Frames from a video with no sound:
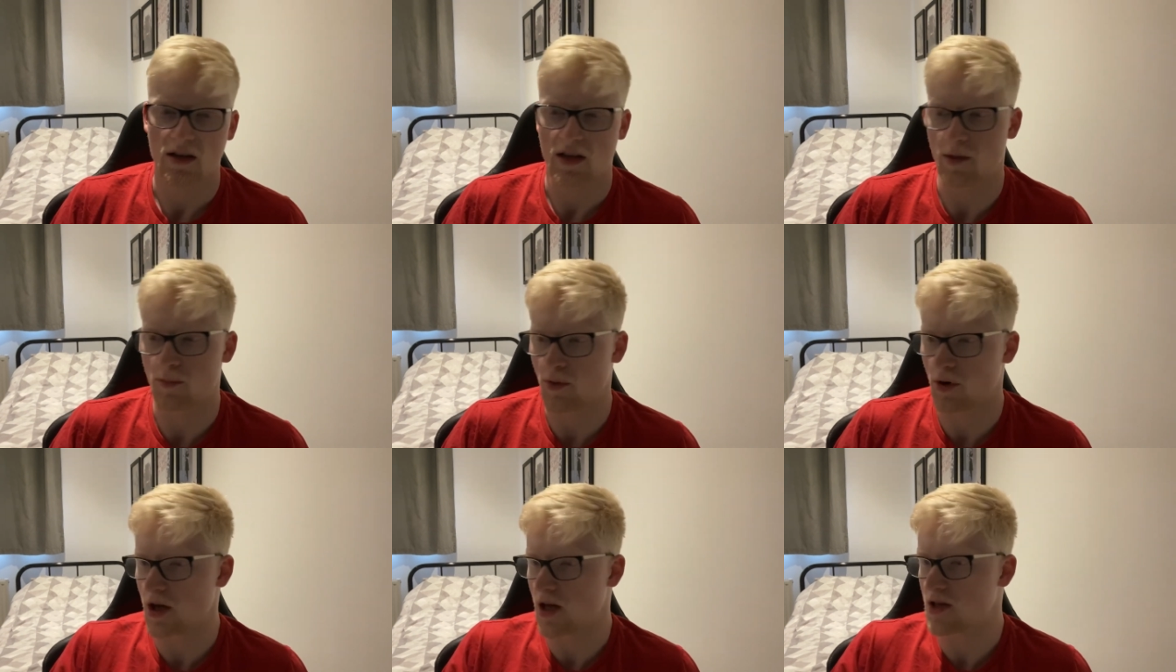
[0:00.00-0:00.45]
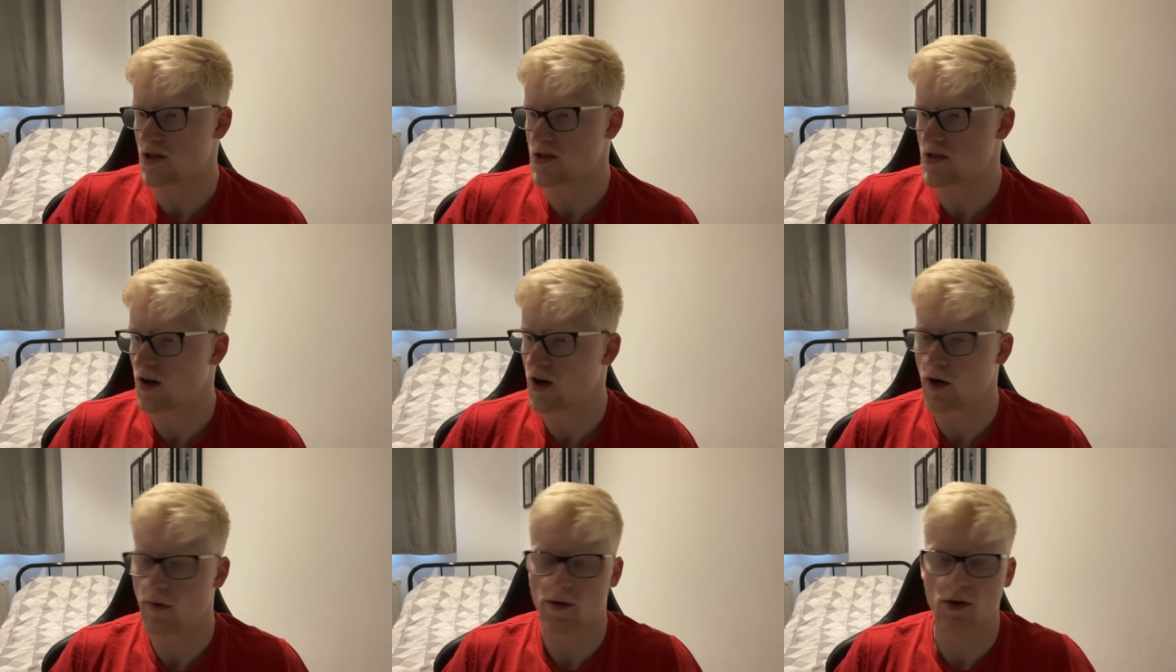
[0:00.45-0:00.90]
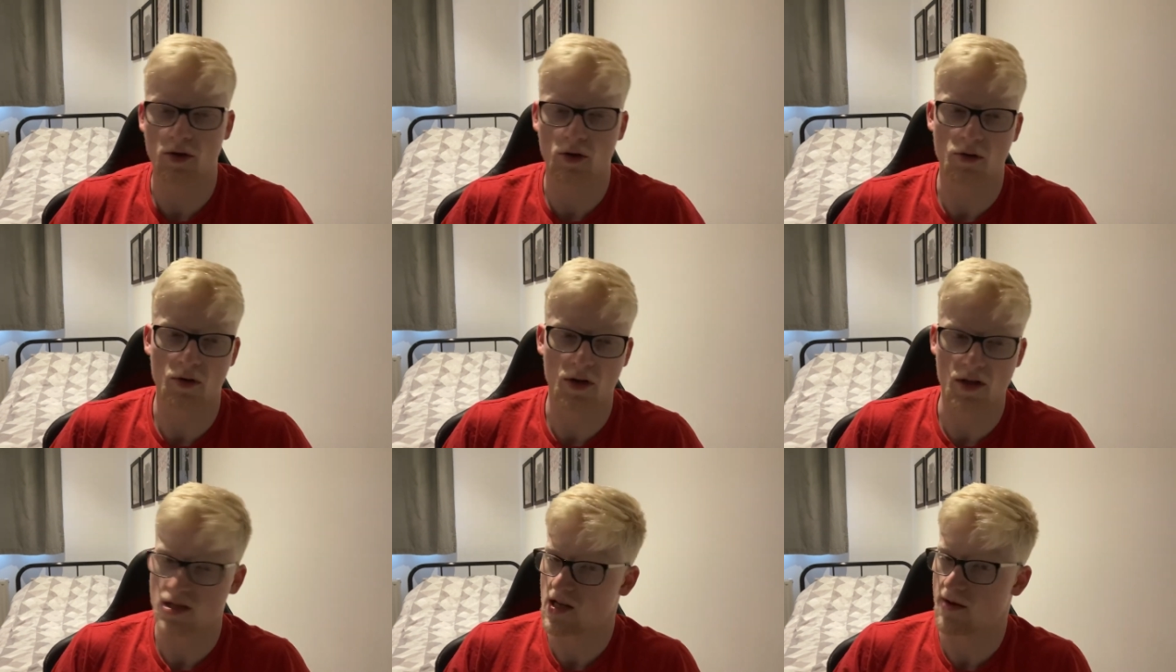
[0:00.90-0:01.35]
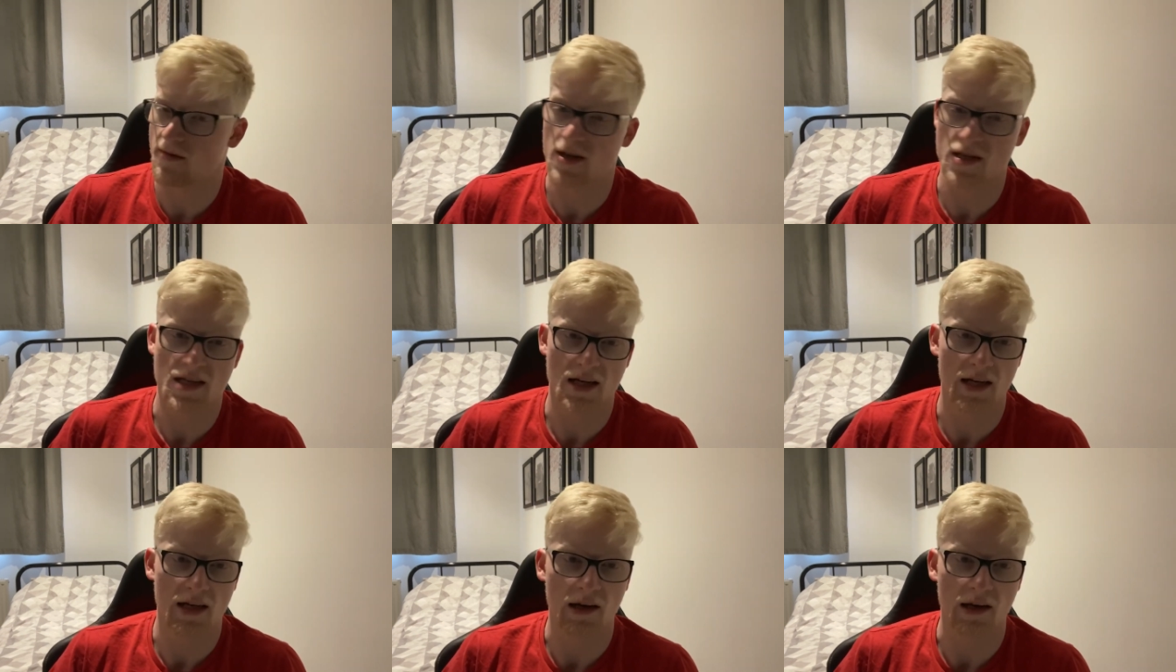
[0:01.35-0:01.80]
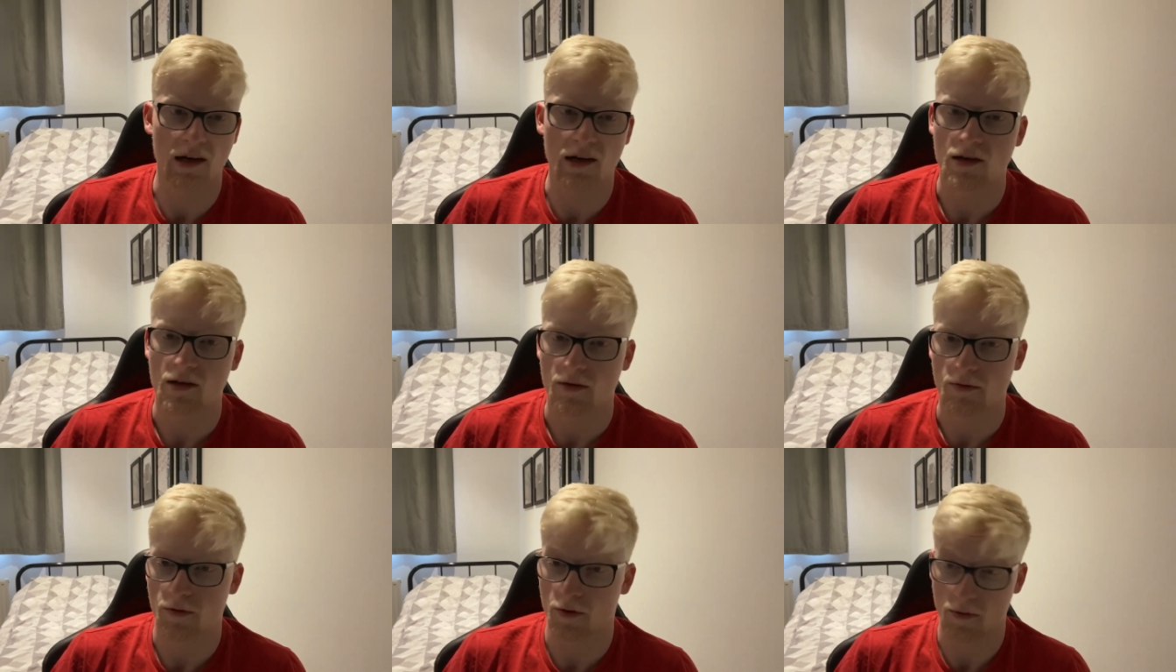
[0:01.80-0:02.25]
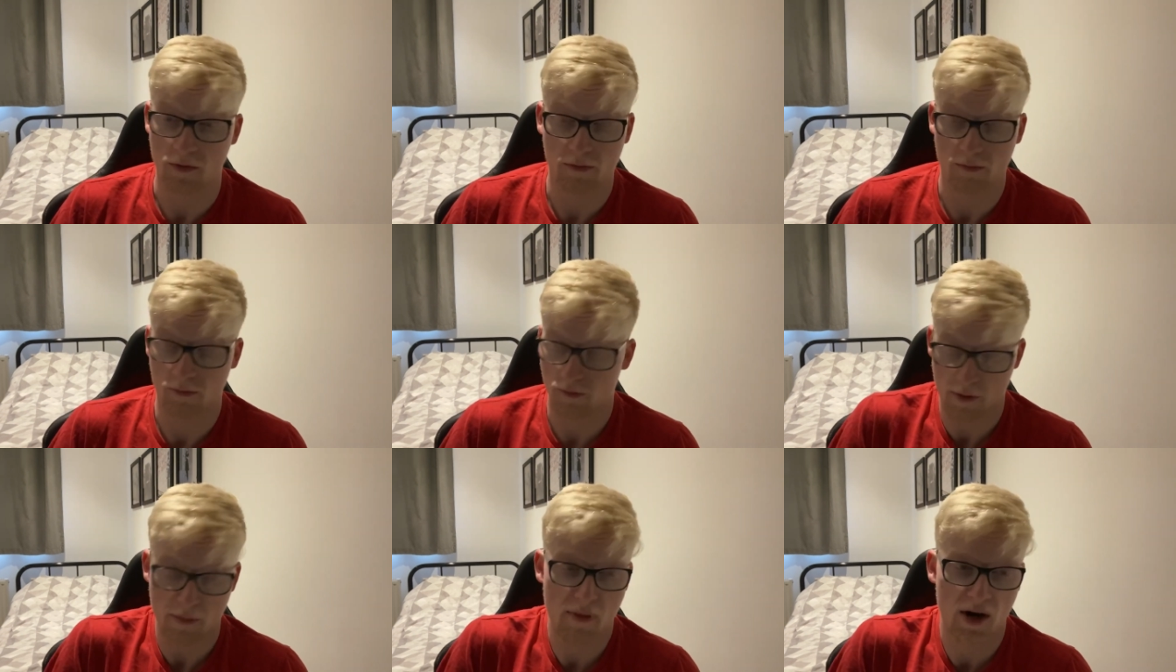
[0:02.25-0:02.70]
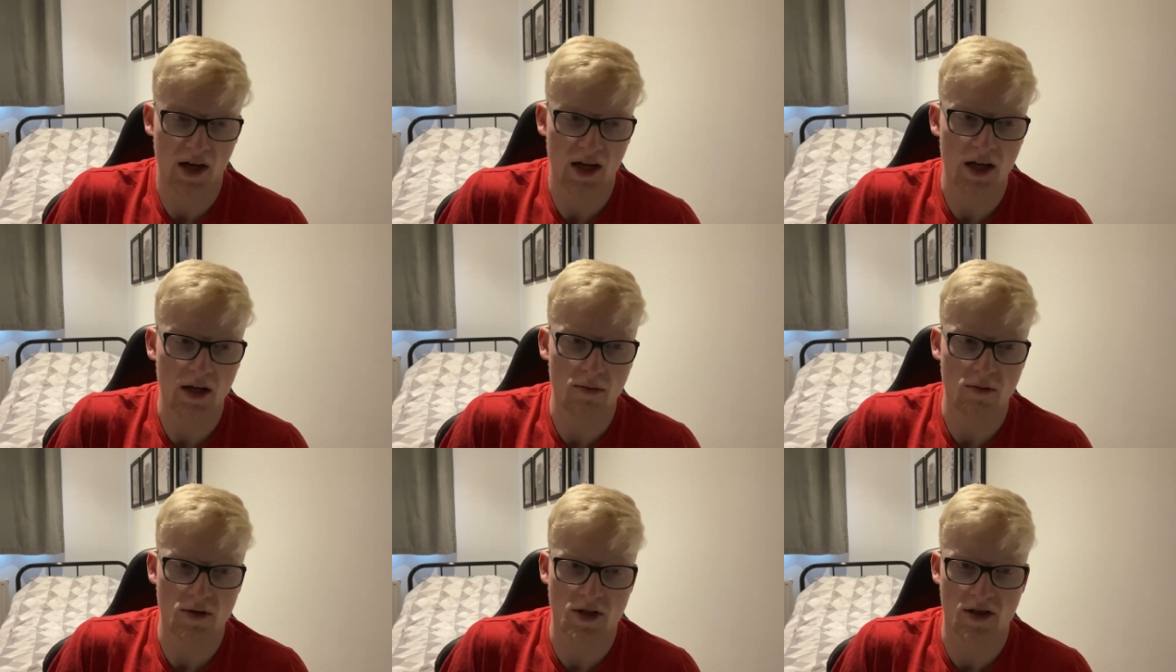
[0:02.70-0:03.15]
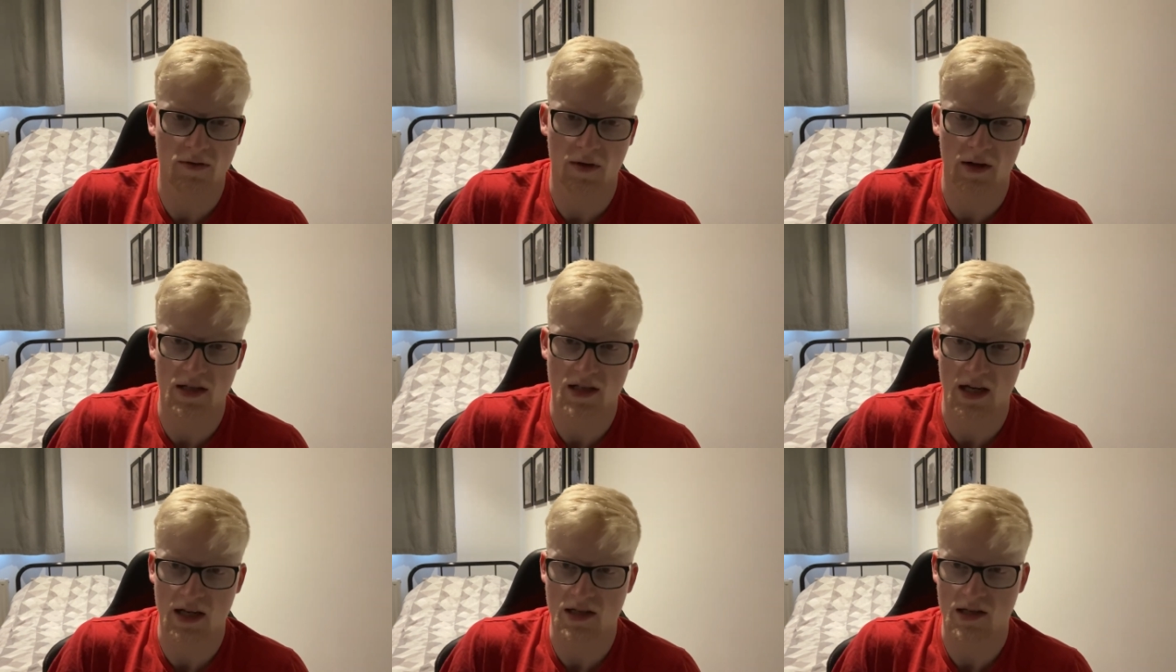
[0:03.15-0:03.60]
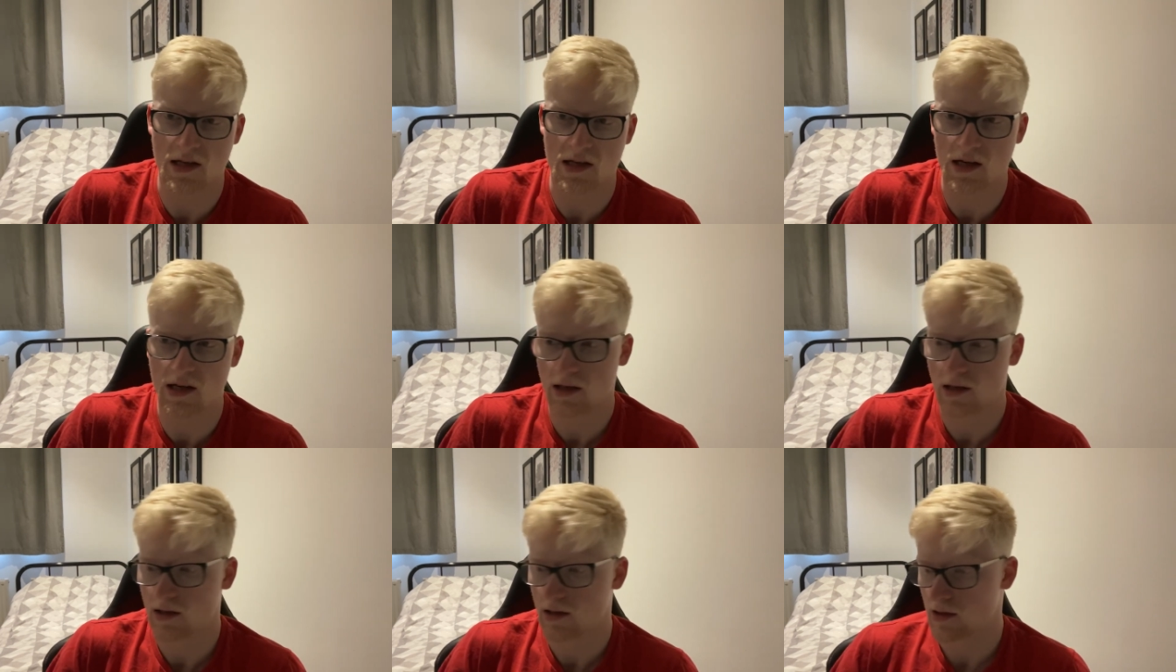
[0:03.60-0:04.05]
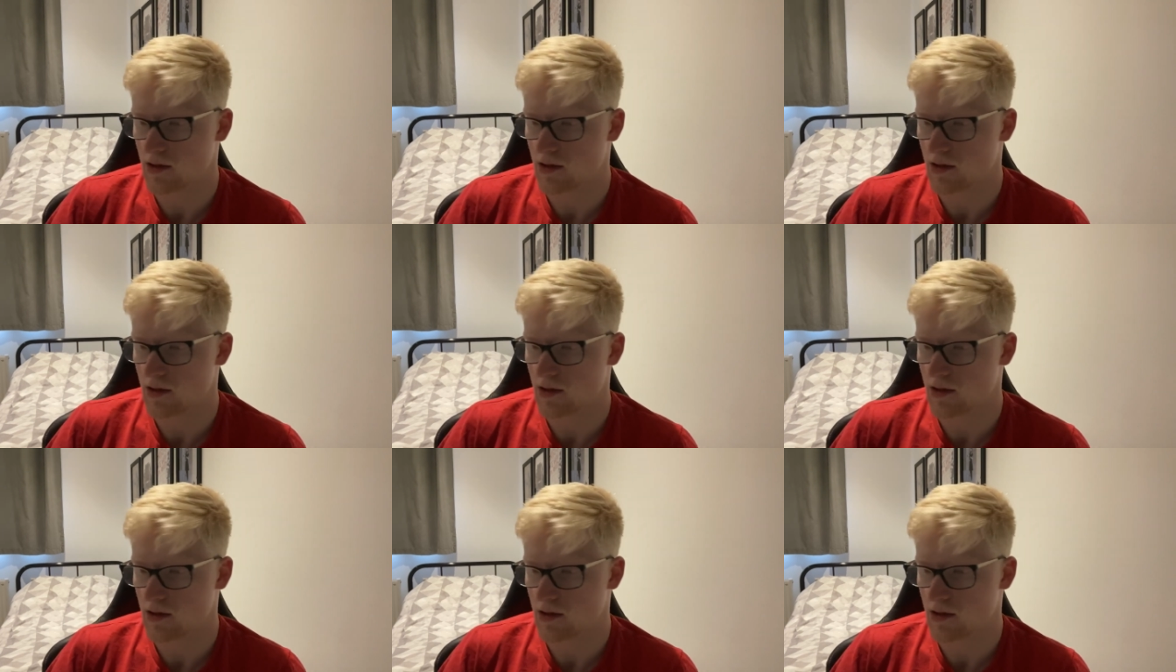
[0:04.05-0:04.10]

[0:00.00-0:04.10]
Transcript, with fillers: They bring in Tayo Edun and Terry Taylor for, for money, which is fantastic.